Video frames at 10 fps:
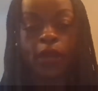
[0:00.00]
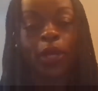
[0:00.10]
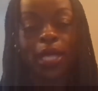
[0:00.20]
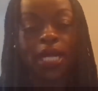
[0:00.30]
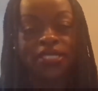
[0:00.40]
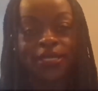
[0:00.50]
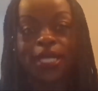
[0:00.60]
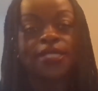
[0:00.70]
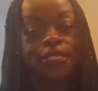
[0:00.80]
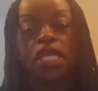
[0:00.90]
not realizing
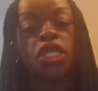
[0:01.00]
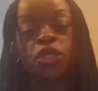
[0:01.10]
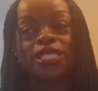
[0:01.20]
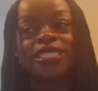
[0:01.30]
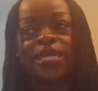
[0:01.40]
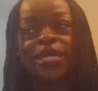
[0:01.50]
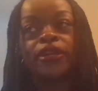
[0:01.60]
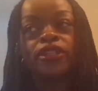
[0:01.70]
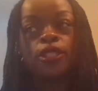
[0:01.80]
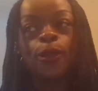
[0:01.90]
that's dangerous.
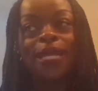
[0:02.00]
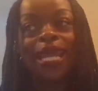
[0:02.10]
So